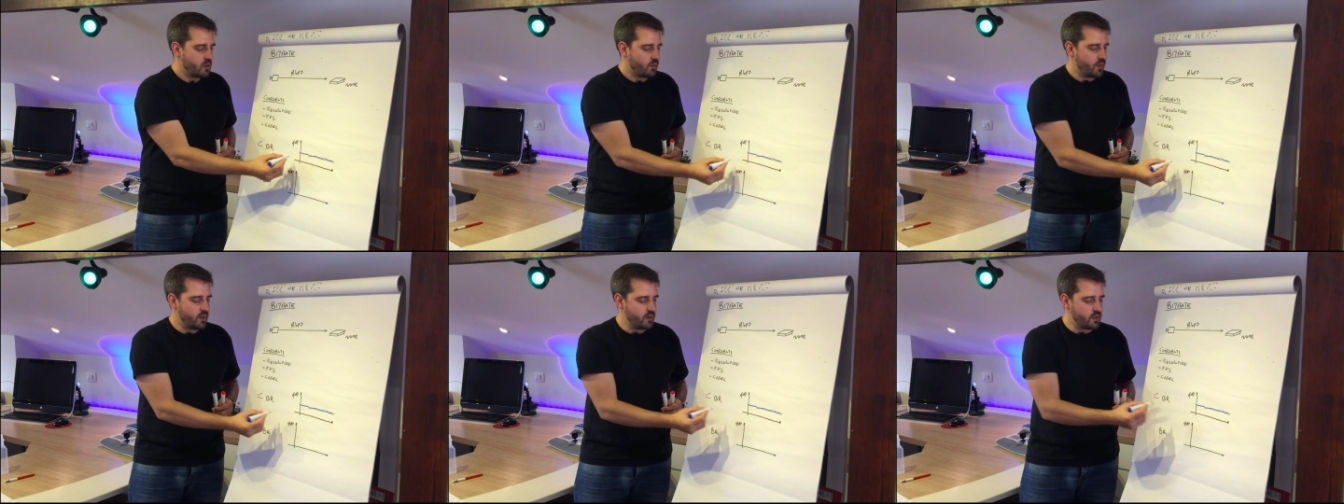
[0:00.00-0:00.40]

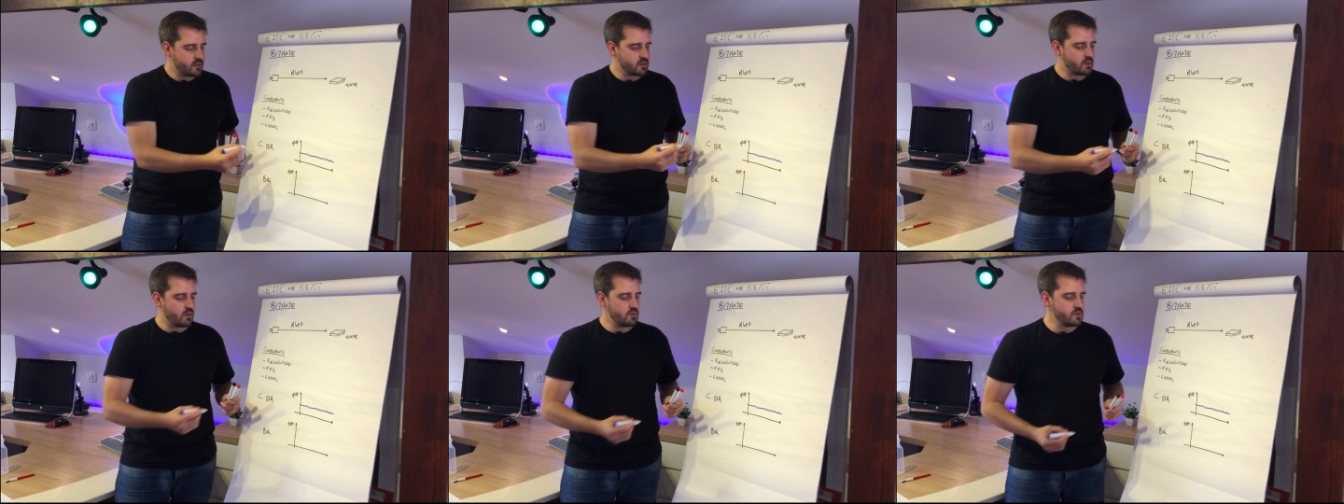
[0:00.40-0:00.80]
In
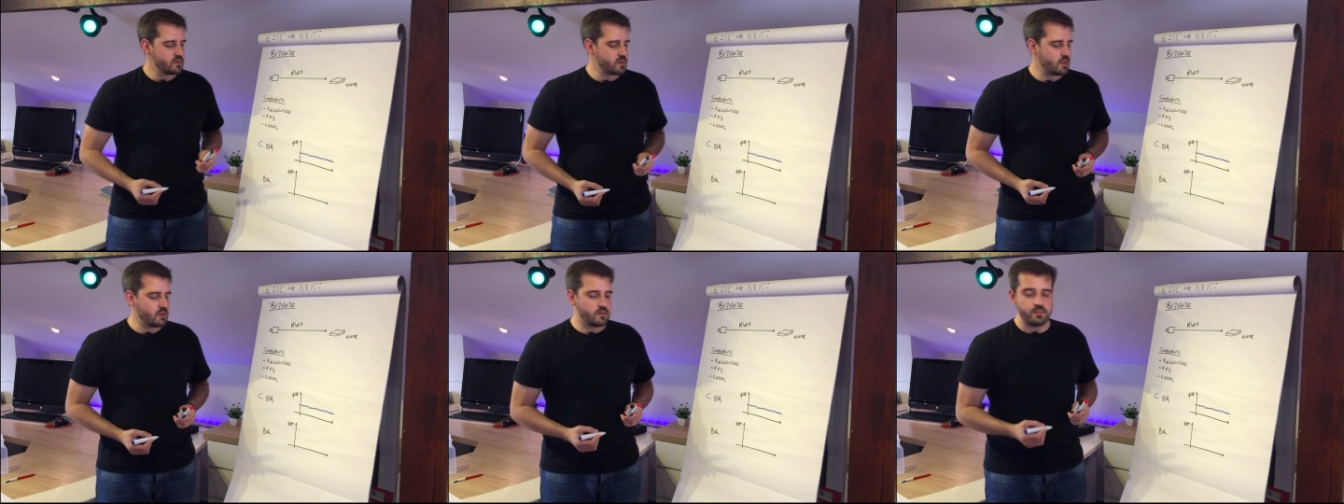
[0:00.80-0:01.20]
this
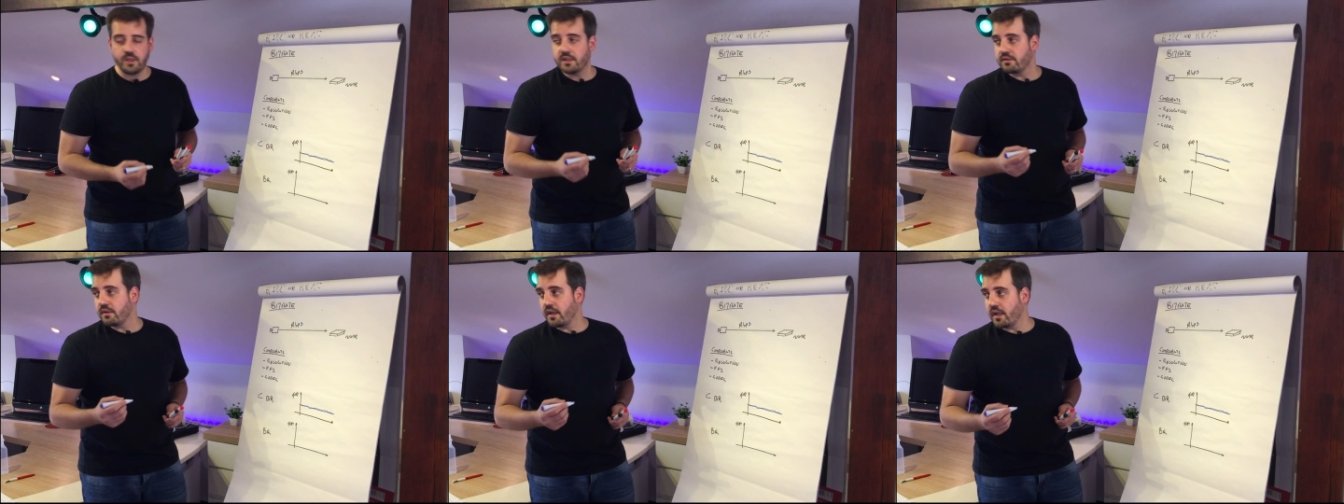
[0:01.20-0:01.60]
constant
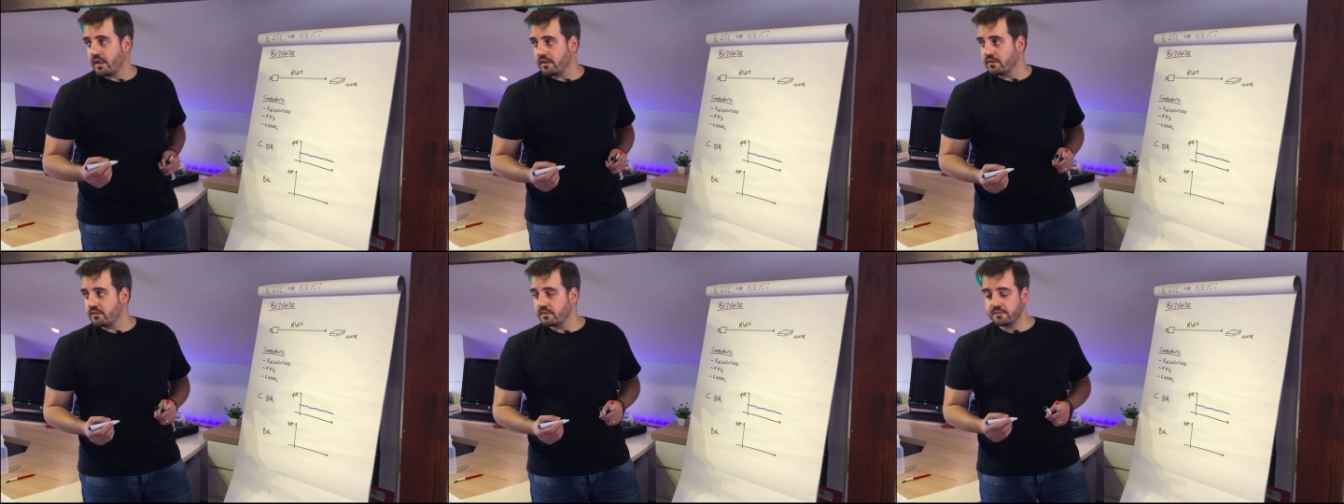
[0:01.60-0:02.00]

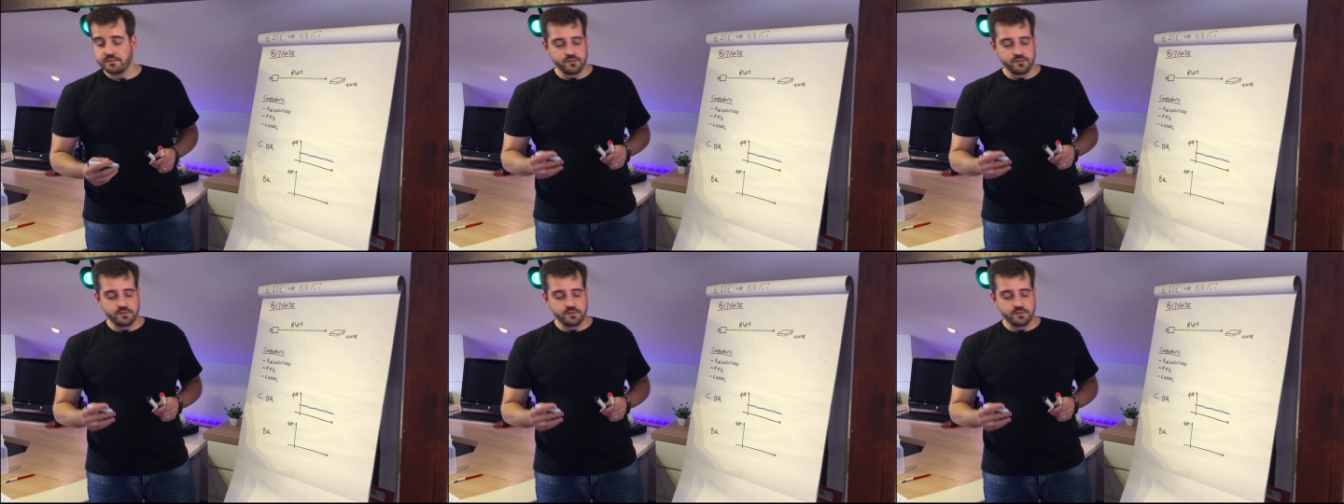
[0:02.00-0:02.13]
bitrate,